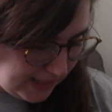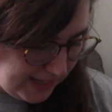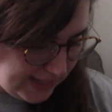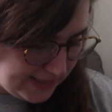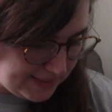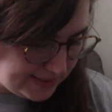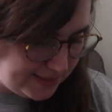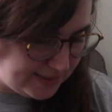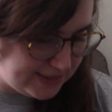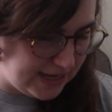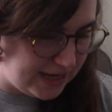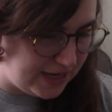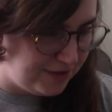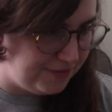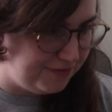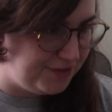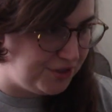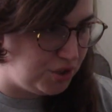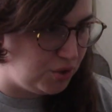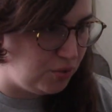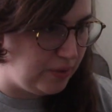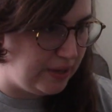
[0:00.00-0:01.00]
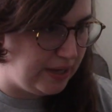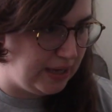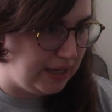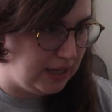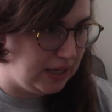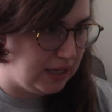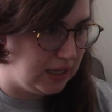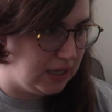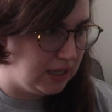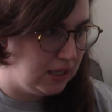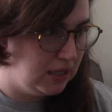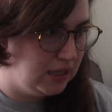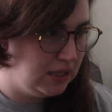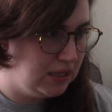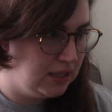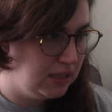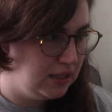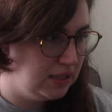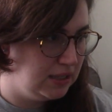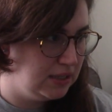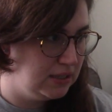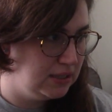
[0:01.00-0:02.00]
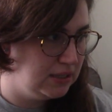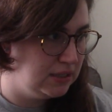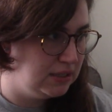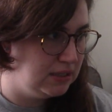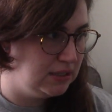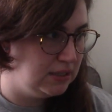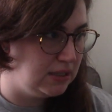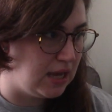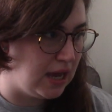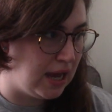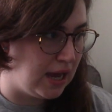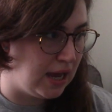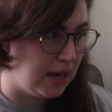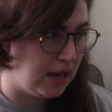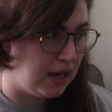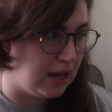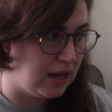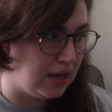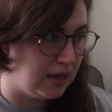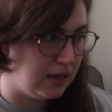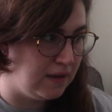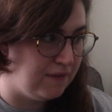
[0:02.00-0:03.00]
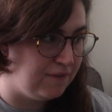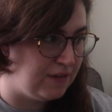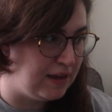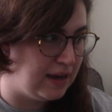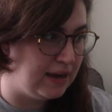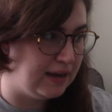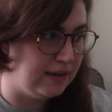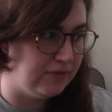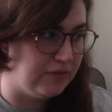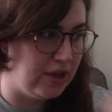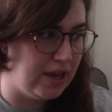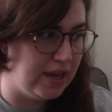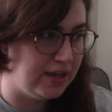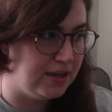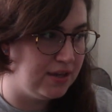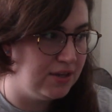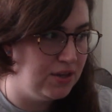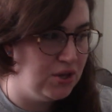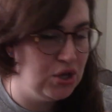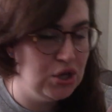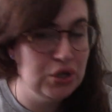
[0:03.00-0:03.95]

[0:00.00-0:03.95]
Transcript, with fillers: instead of doing, of getting like